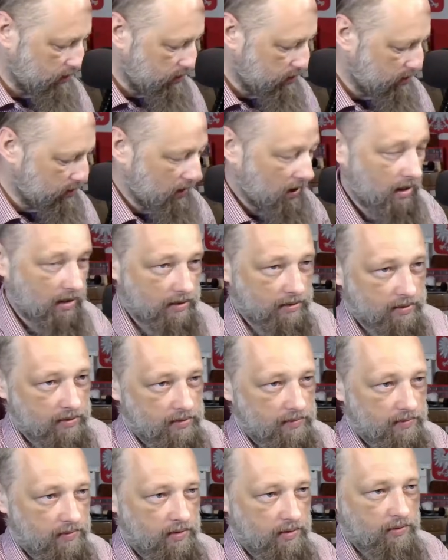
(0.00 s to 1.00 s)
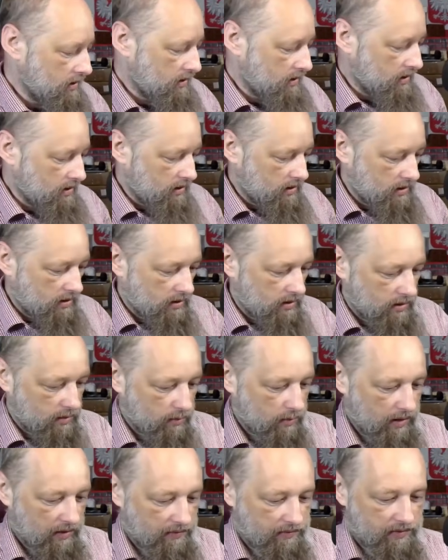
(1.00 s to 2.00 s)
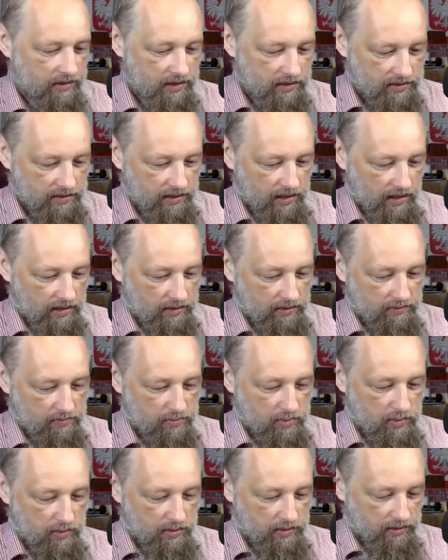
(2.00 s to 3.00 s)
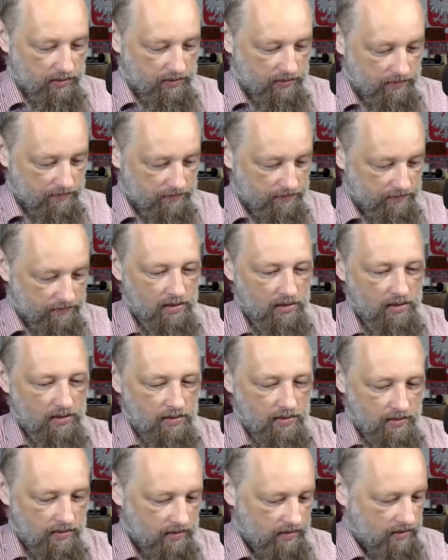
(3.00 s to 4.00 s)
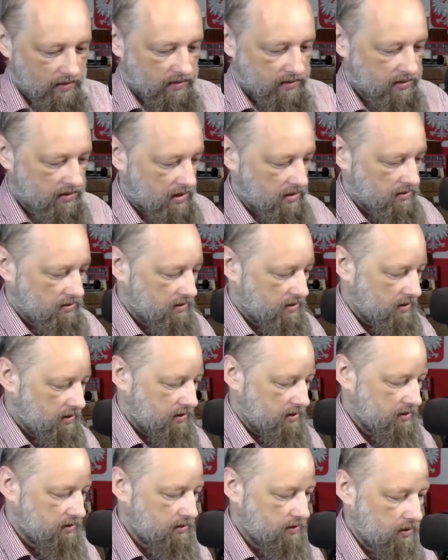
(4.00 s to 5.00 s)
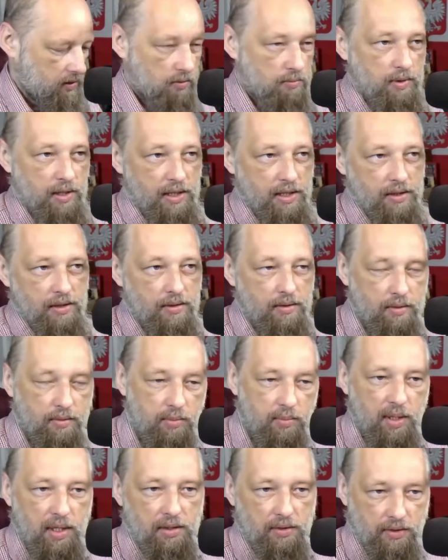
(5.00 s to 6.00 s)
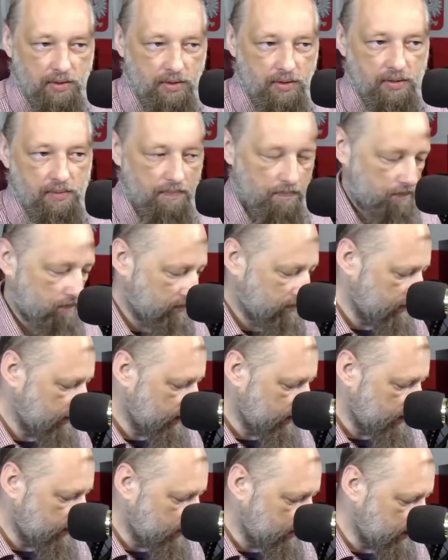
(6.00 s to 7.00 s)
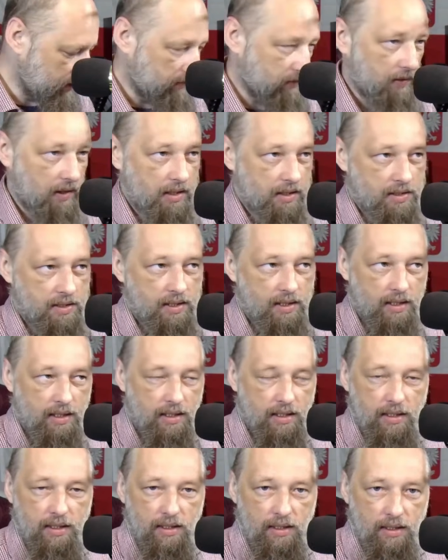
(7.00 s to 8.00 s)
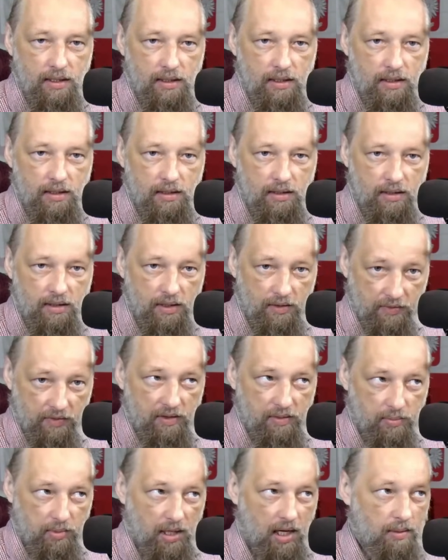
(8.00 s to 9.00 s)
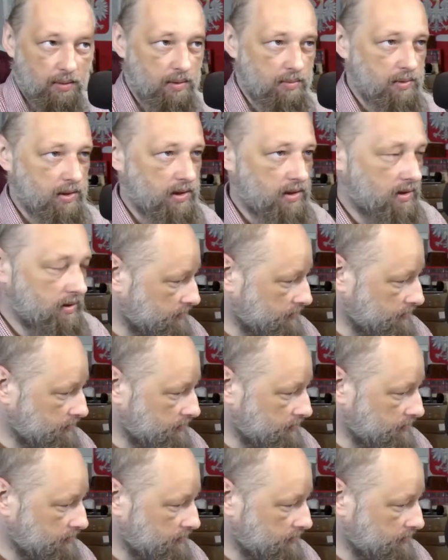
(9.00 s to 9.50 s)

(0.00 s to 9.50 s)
But with this kind of board, since there's so many pins, we're facing a different problem here.